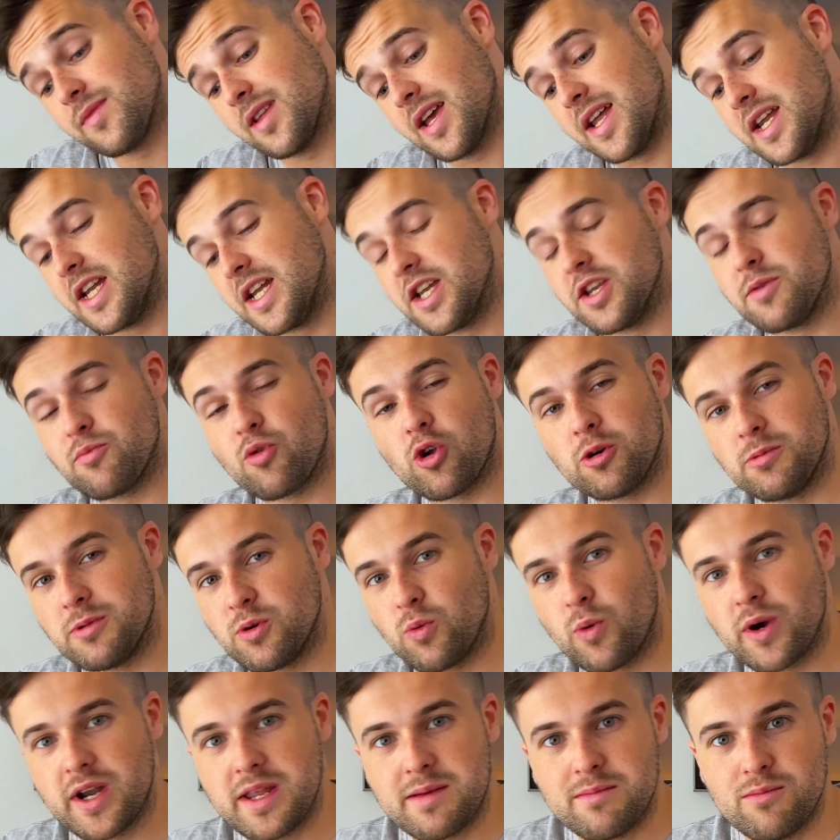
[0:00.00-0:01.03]
and then you probably
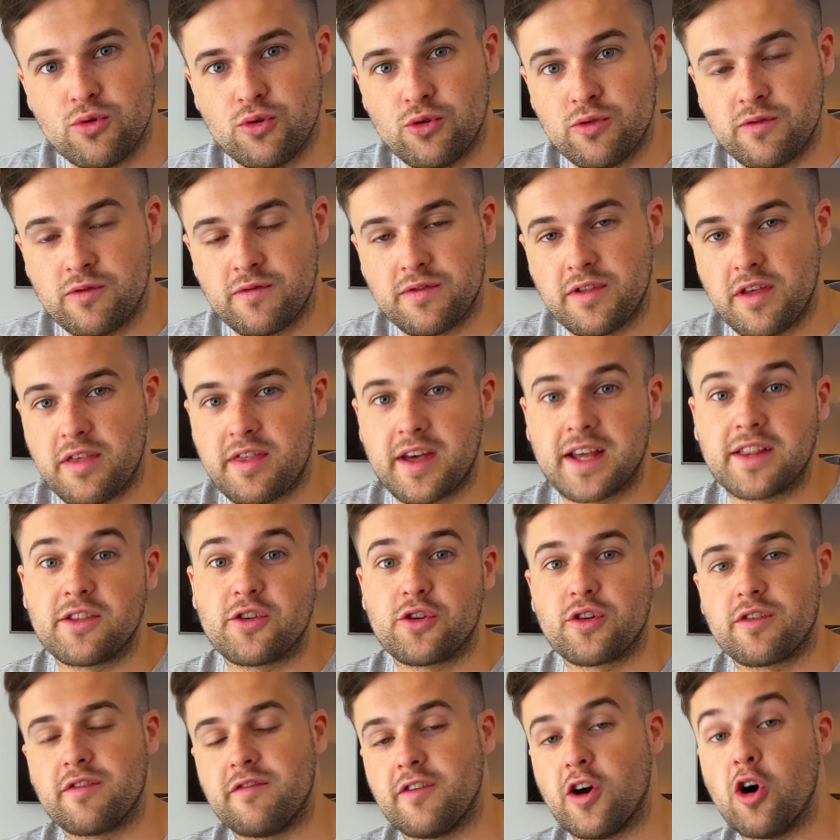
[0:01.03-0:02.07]
want to move the thing that
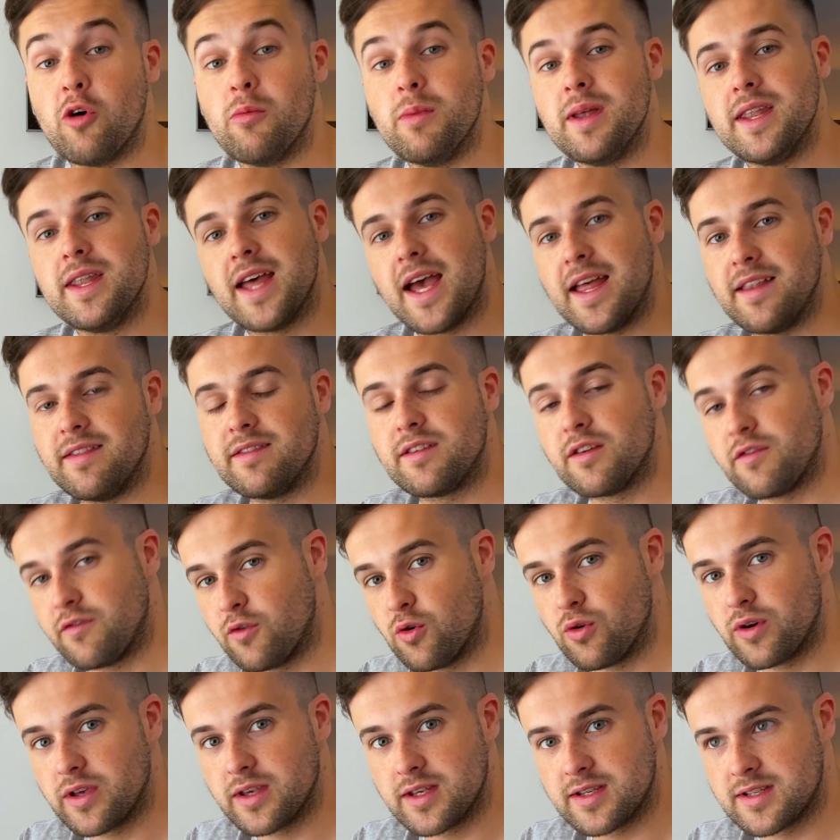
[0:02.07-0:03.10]
you're filming into
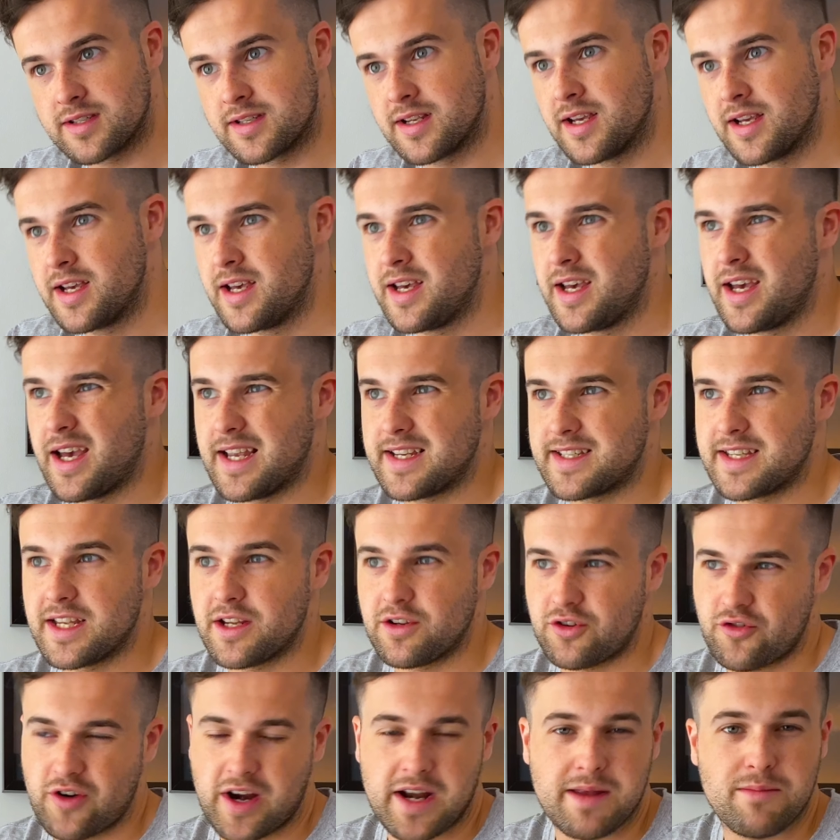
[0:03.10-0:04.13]
focus instead
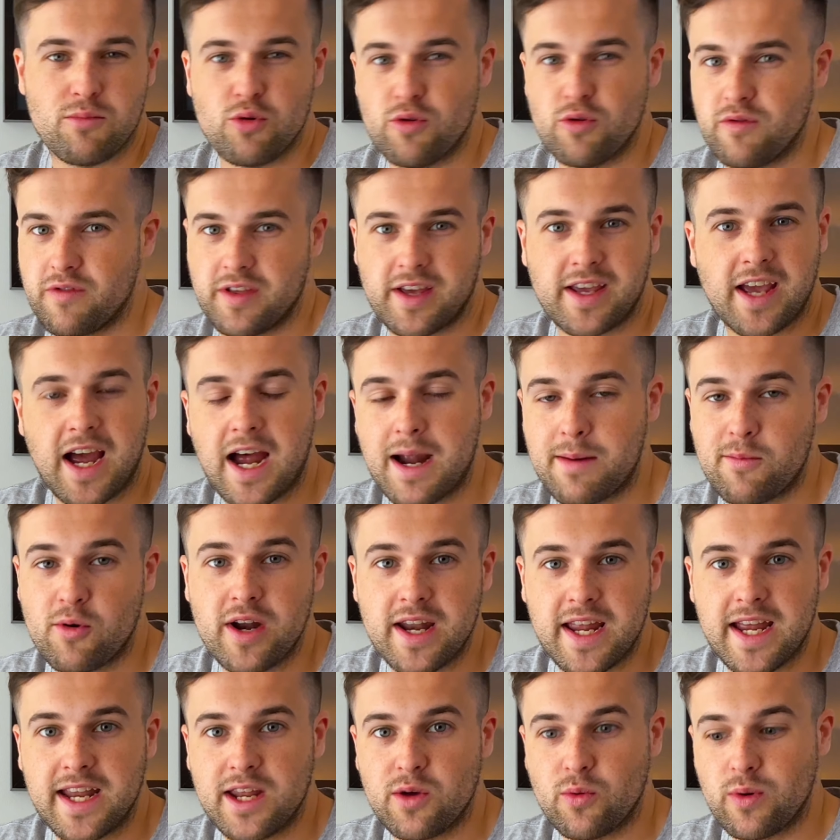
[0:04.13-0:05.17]
of trying to move the camera
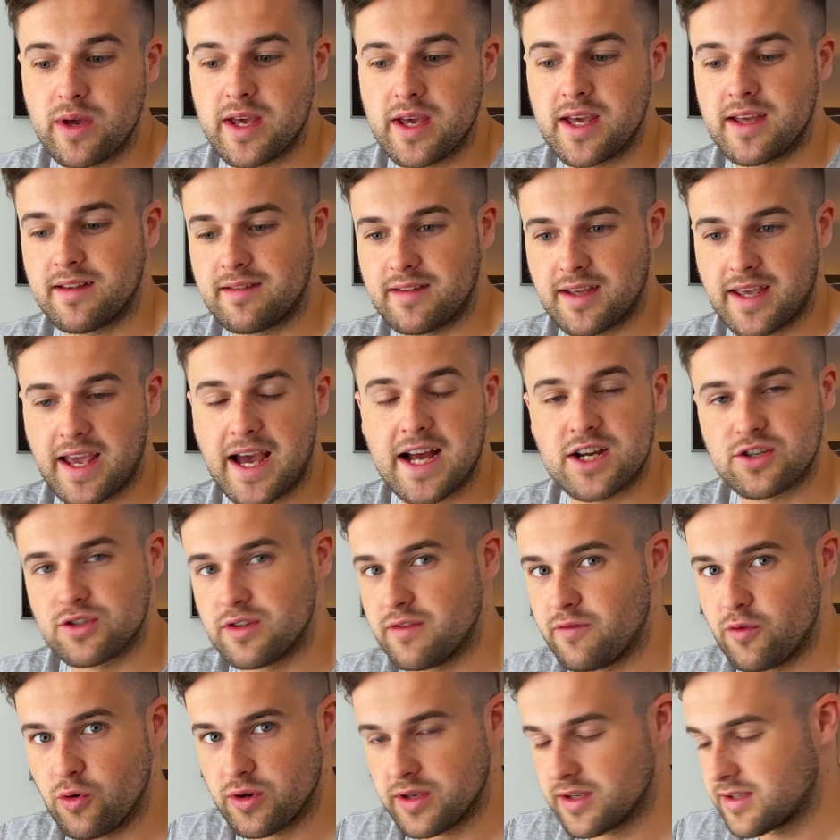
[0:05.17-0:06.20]
in any way to catch
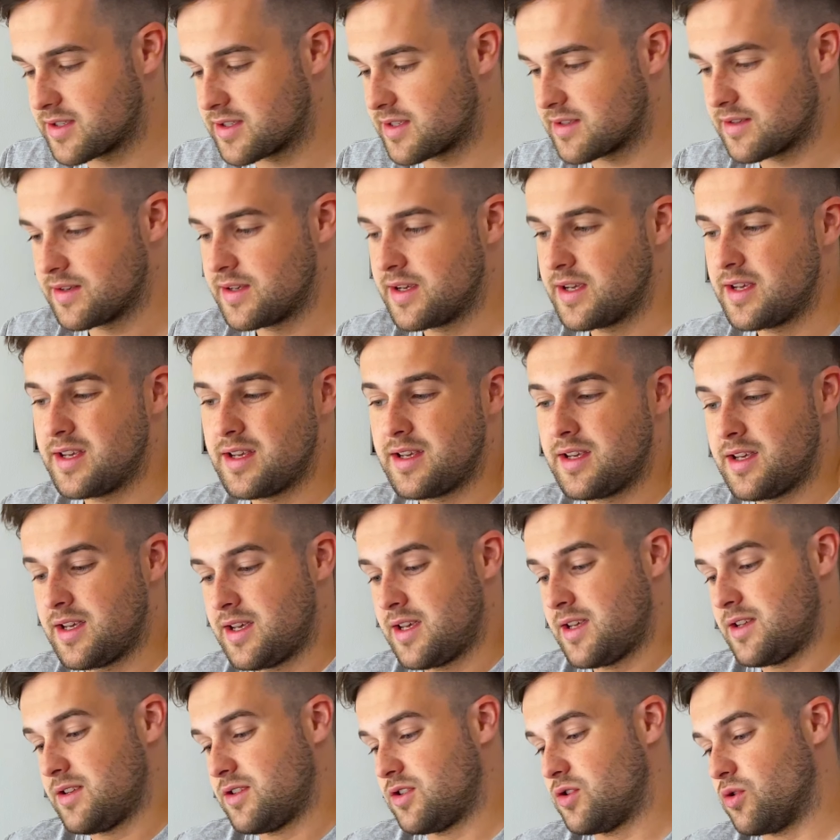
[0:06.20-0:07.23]
the focus.
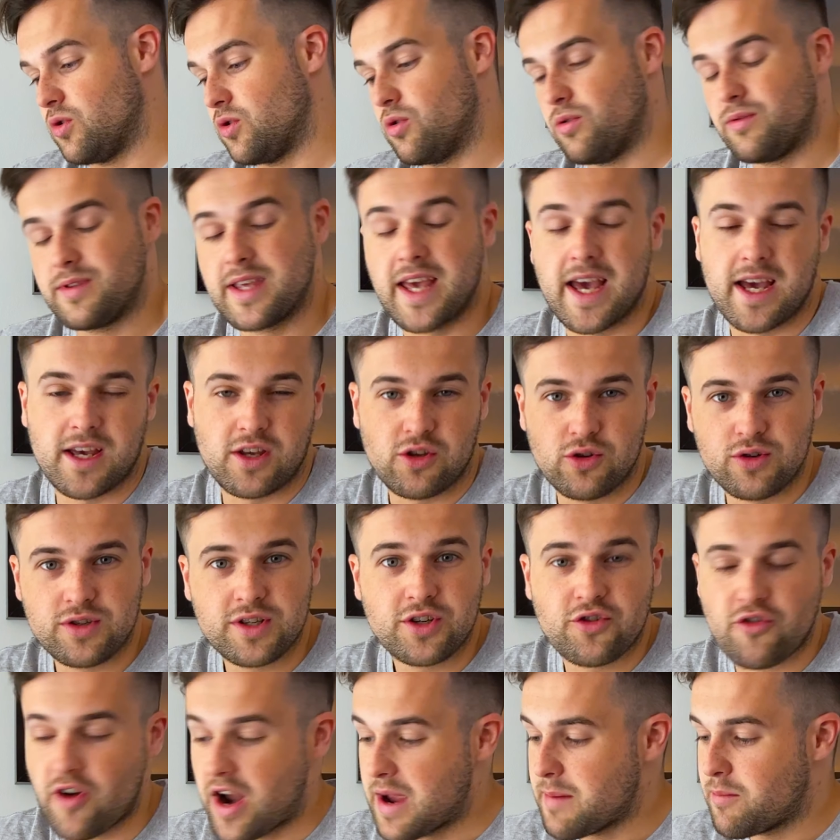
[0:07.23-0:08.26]
So yeah, use
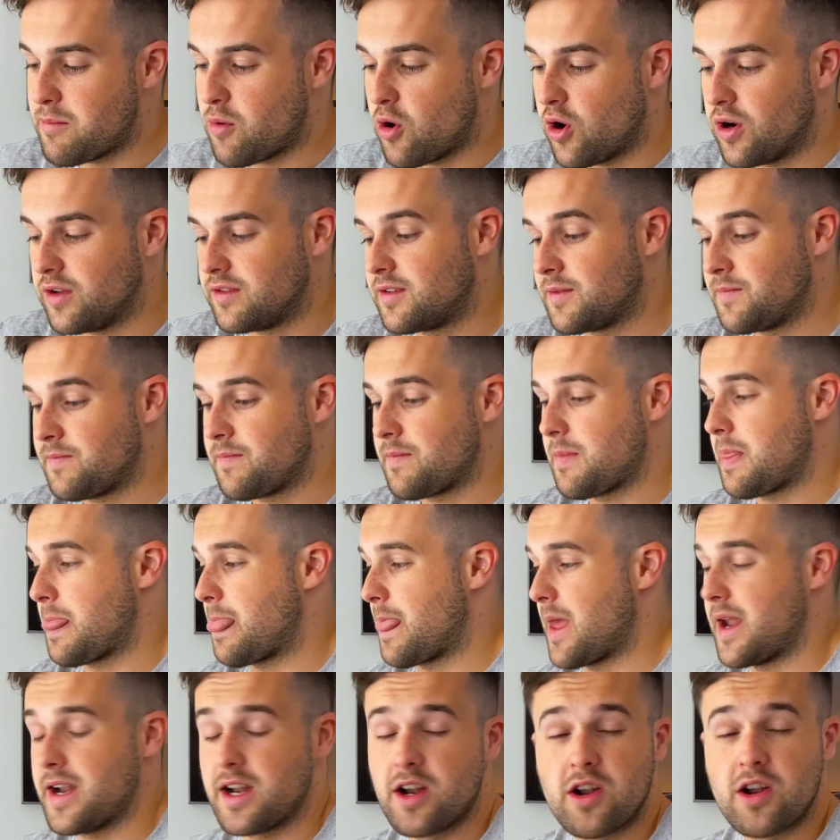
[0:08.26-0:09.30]
a tripod.
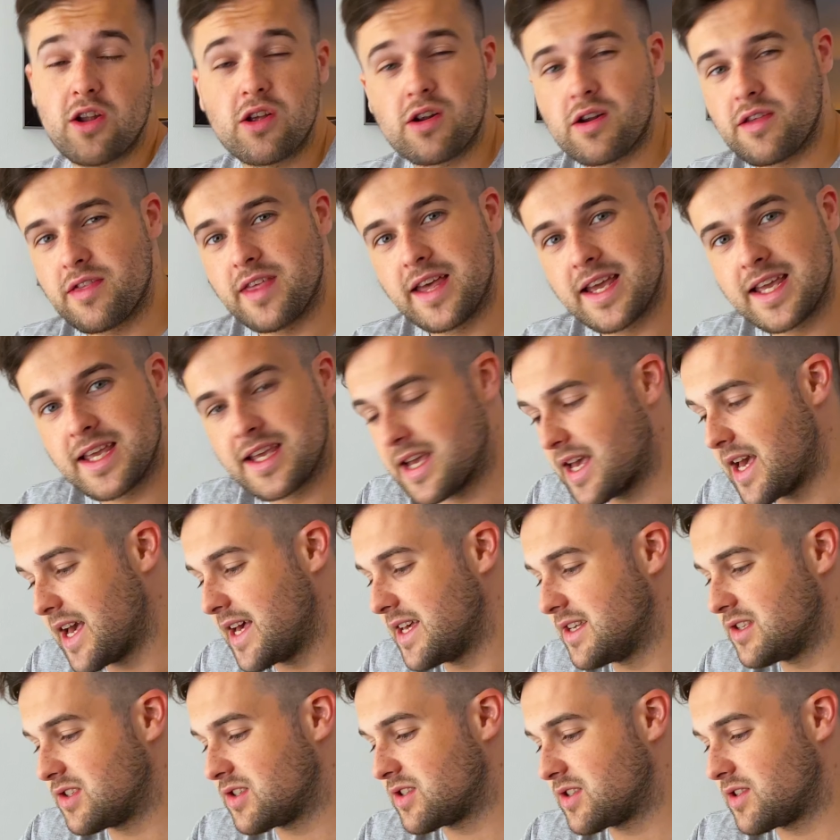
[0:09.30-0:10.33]
And another thing
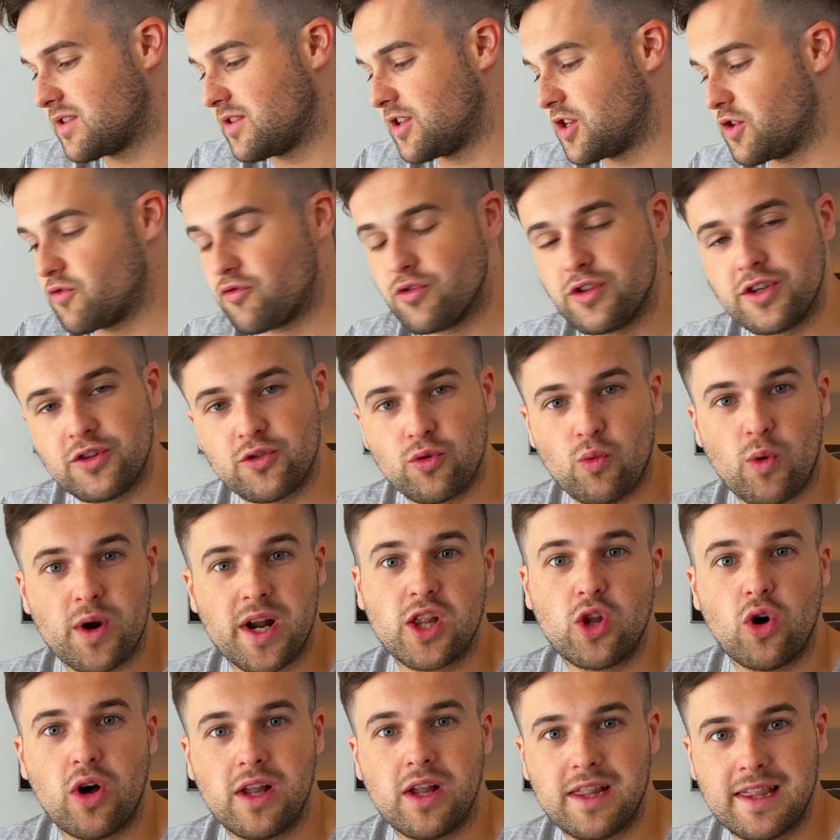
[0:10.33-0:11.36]
is that you really do want
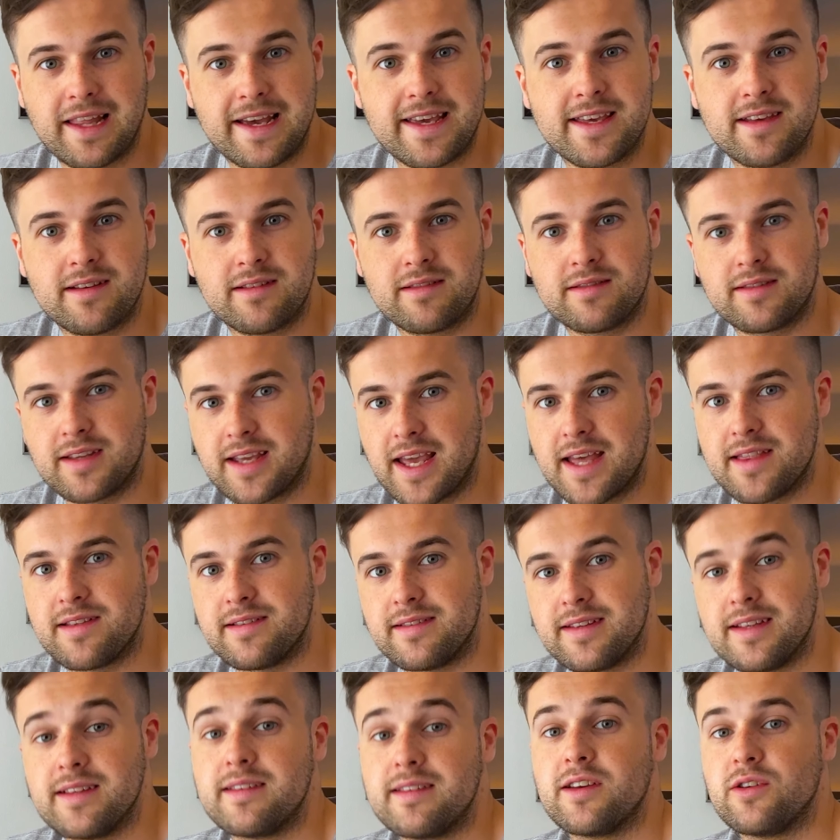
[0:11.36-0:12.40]
a lot of light to get the
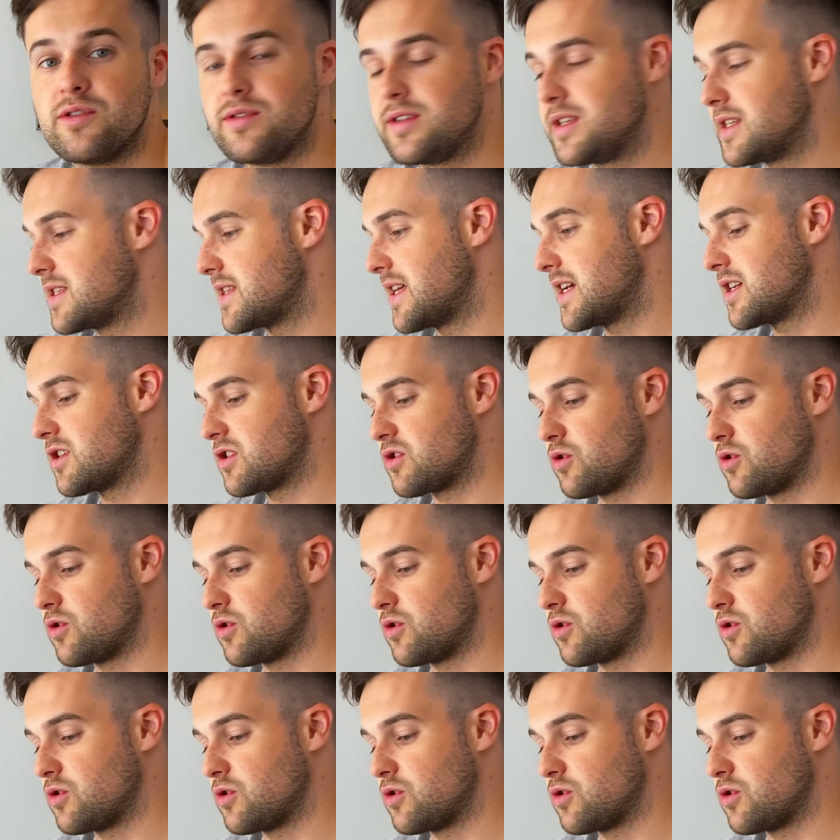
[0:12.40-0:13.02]
detail in these things.